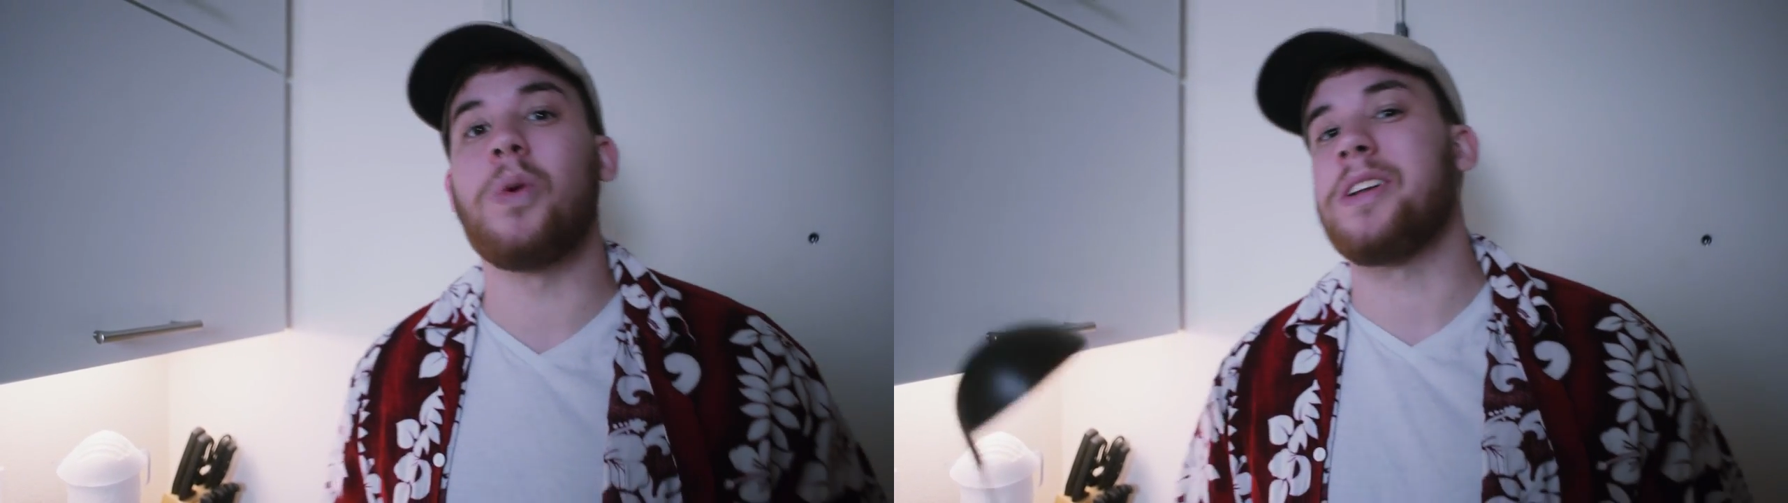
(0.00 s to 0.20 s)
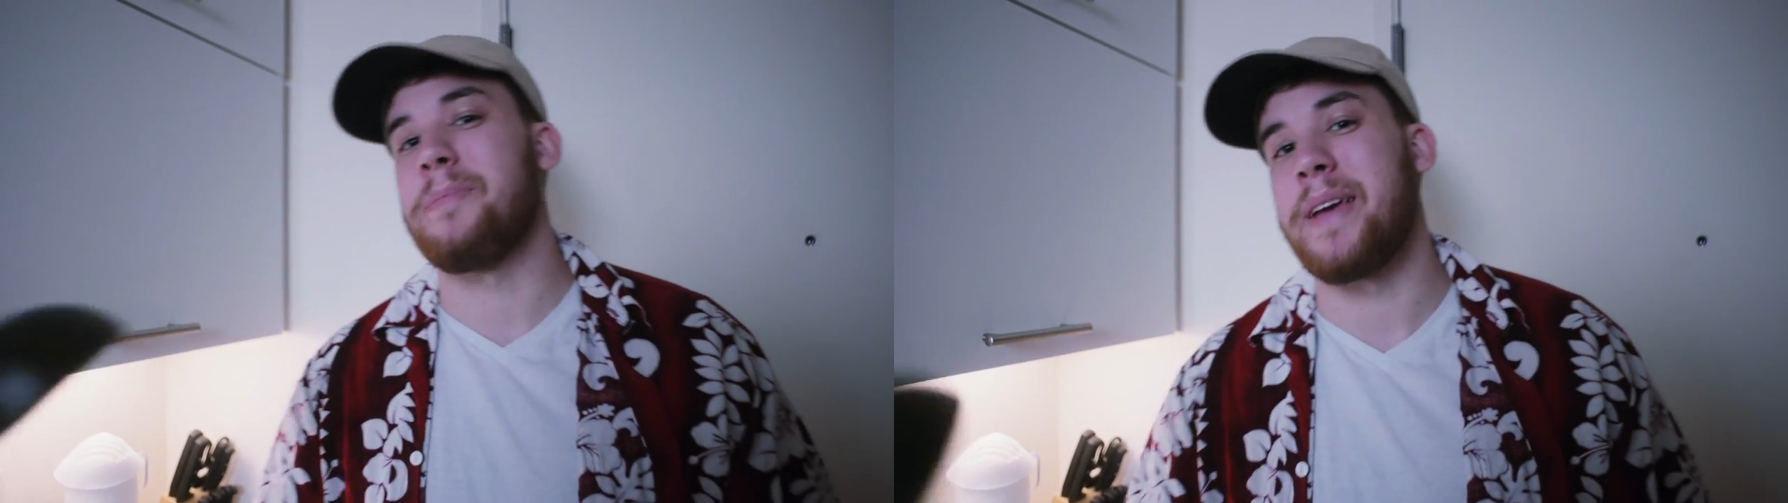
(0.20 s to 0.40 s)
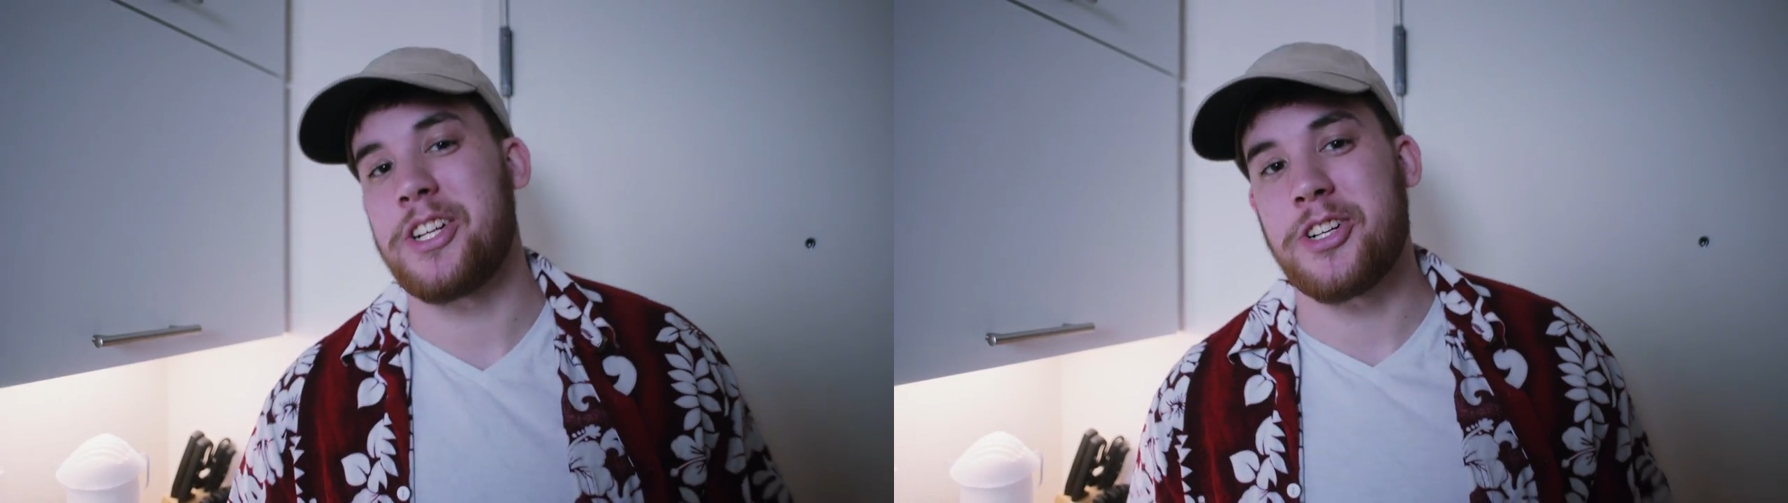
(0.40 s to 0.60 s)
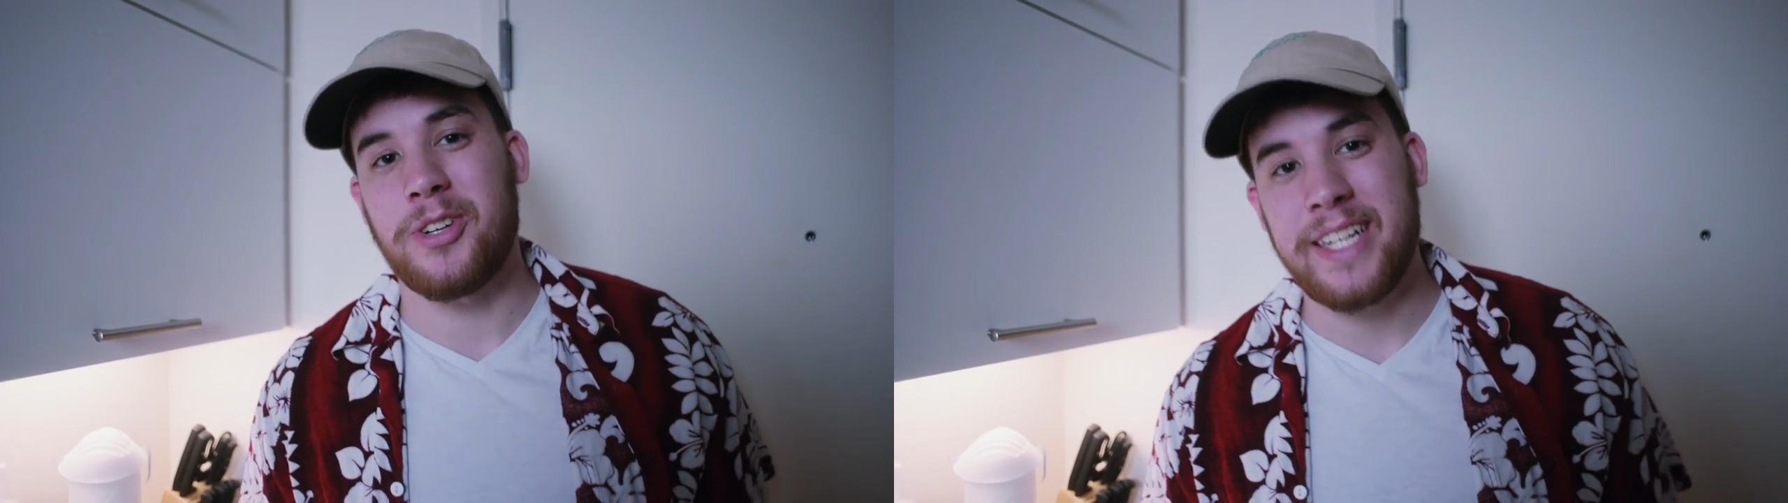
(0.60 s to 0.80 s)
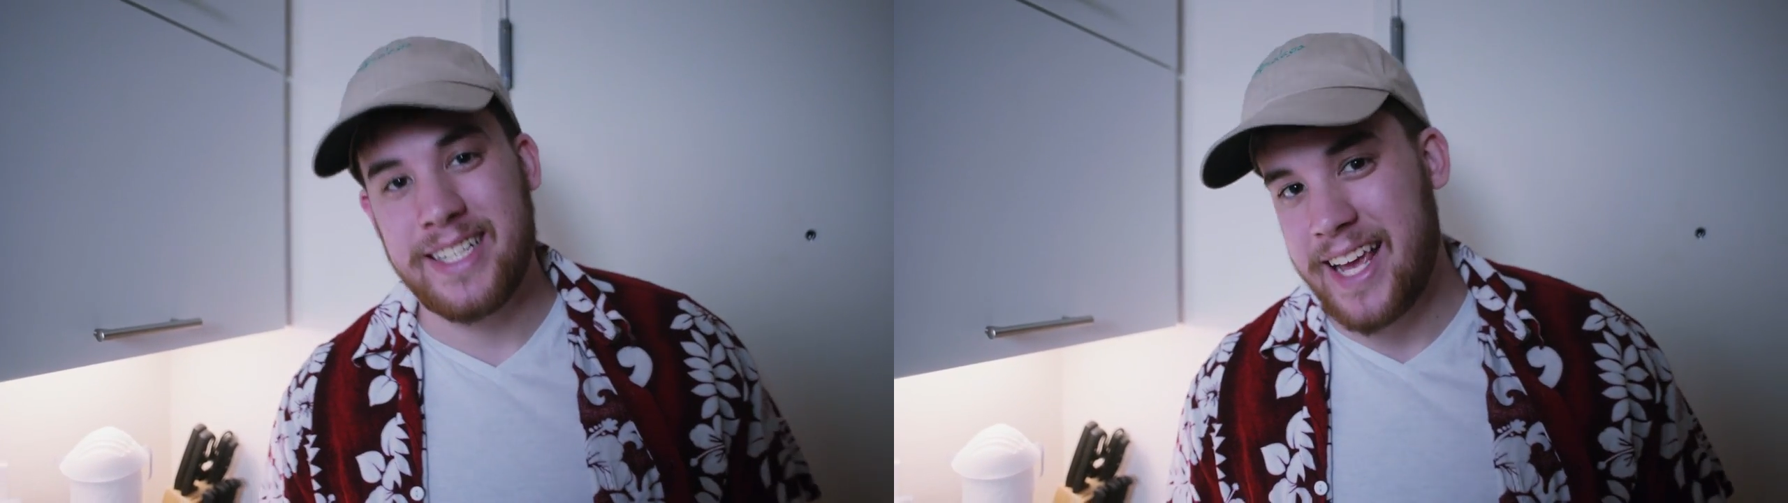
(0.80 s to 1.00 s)
we're gonna make
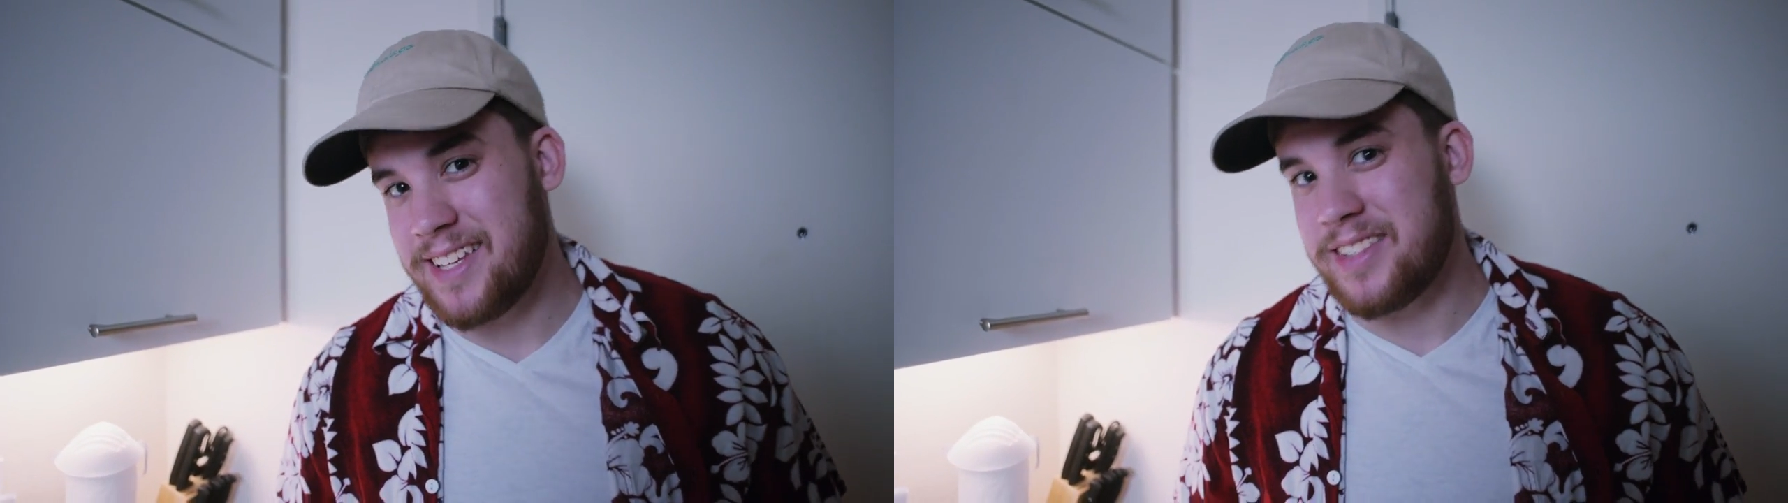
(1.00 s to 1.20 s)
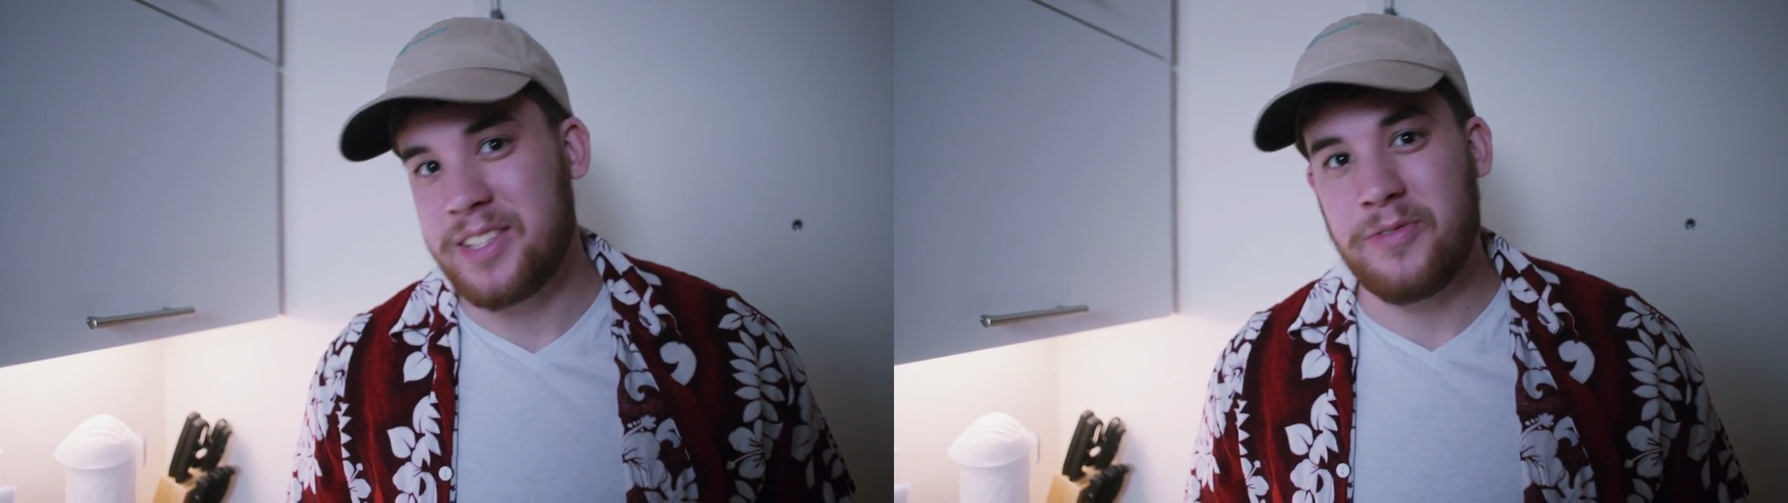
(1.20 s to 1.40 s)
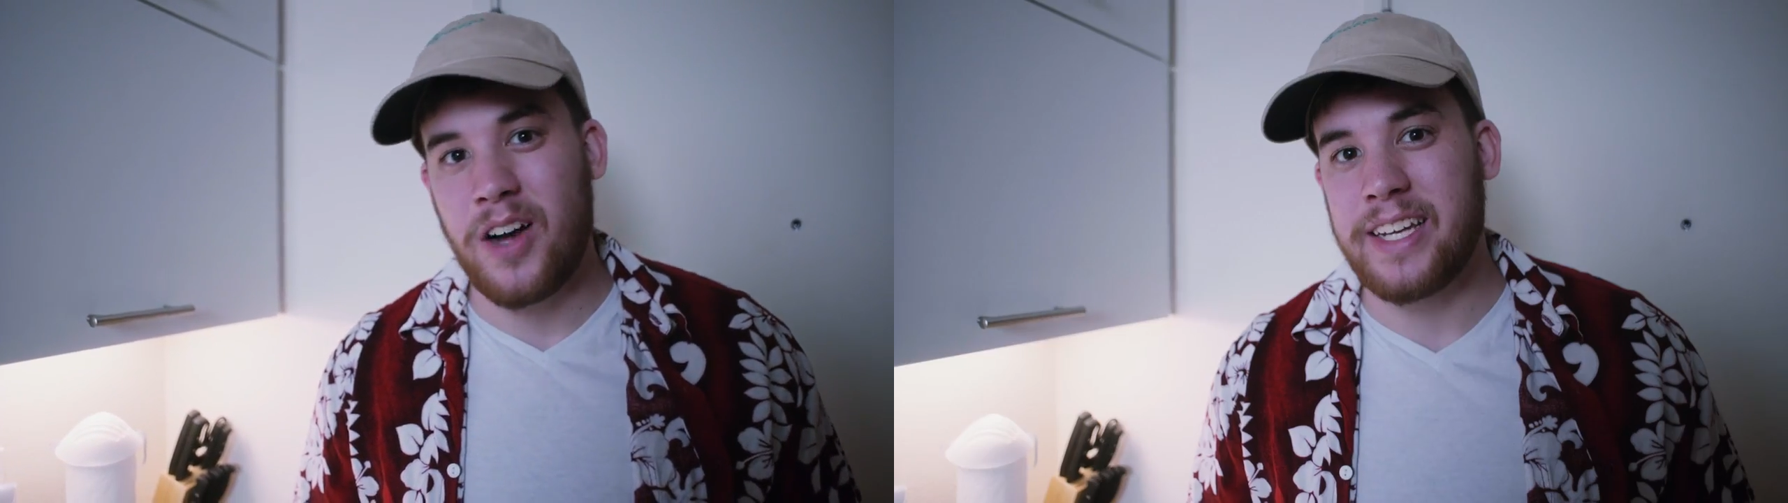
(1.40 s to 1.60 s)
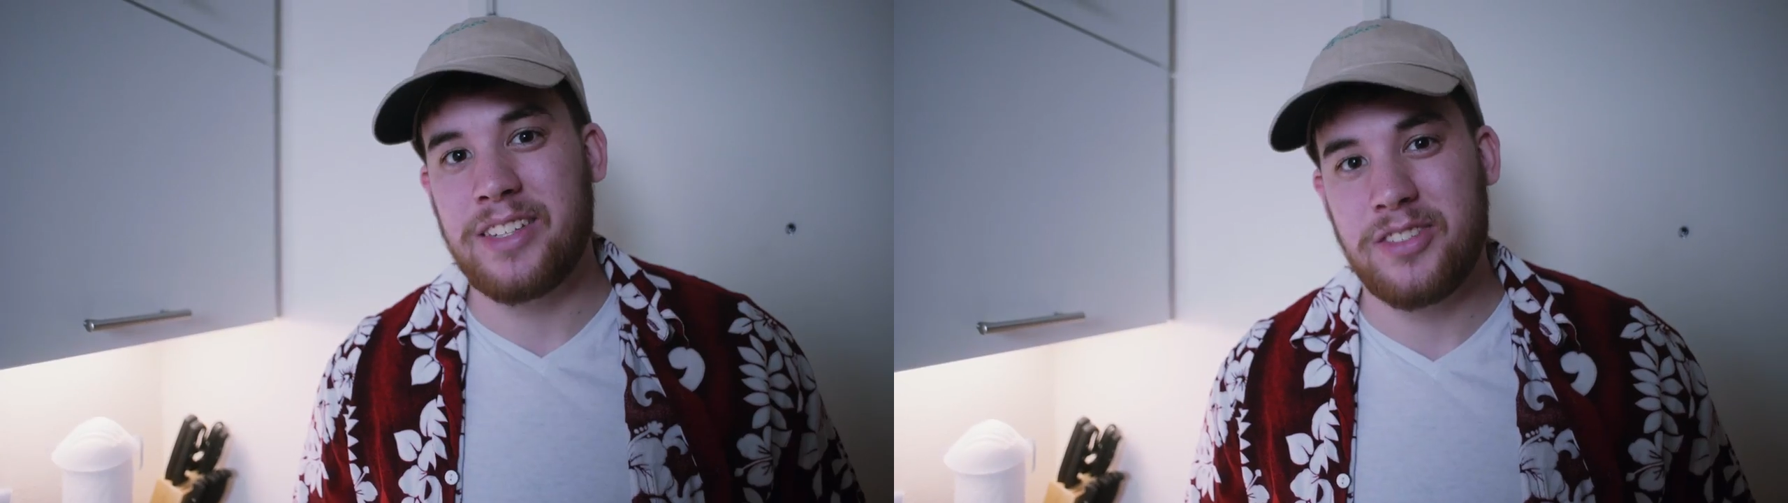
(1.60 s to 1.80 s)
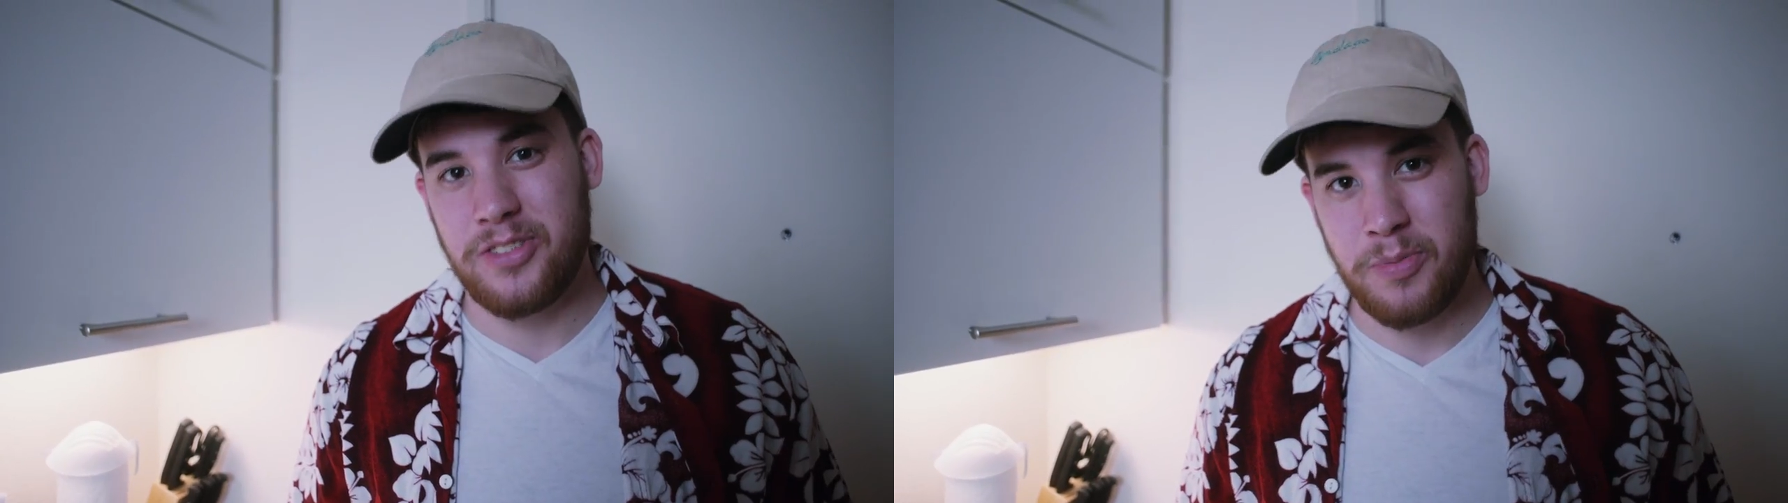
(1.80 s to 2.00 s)
sure he tastes this
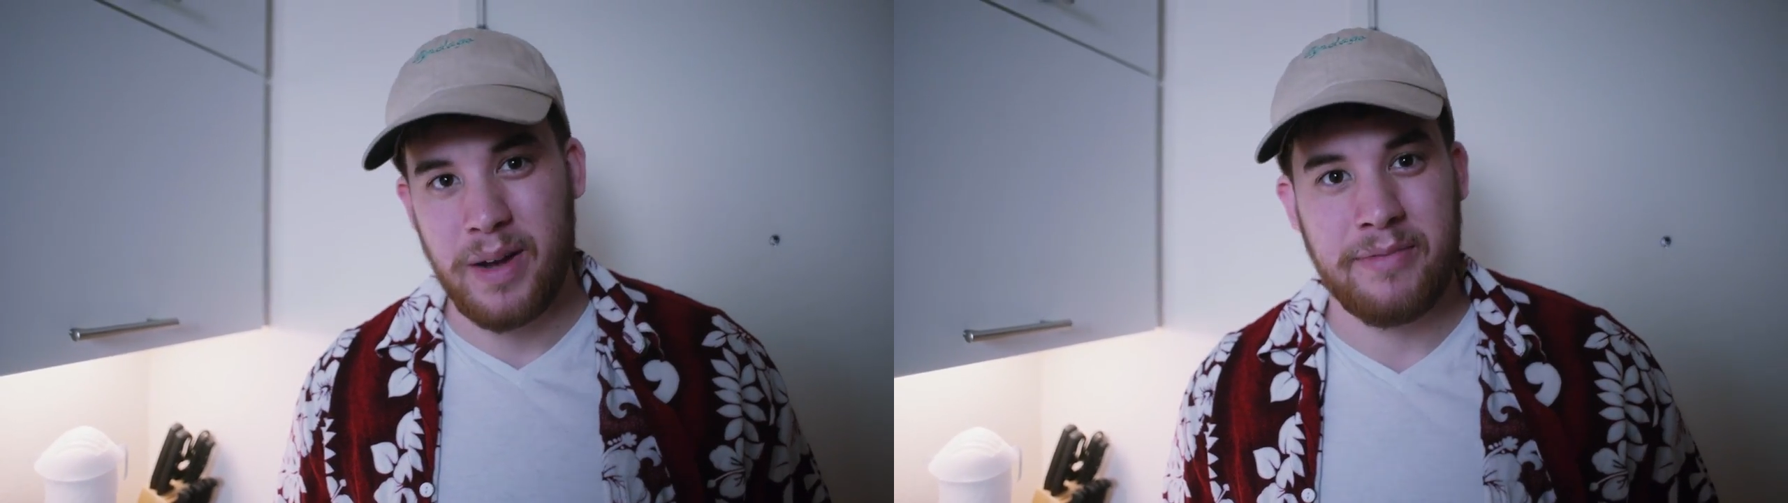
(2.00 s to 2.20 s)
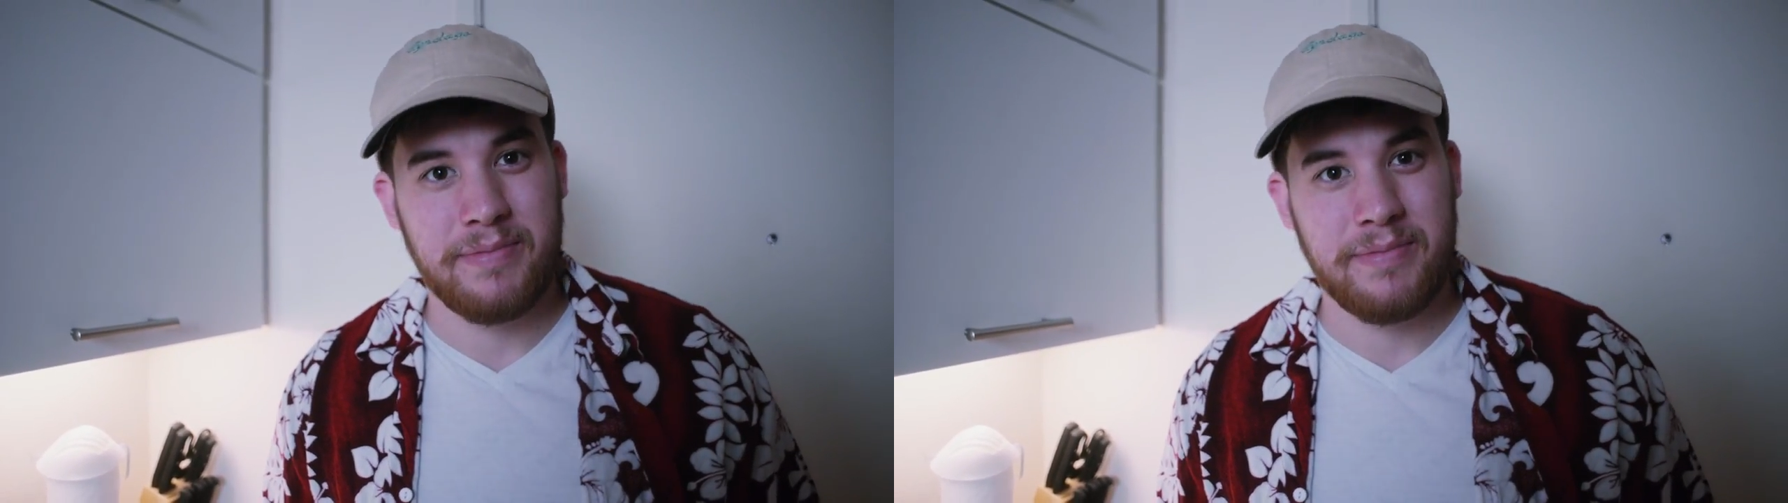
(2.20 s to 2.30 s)
fucking soup.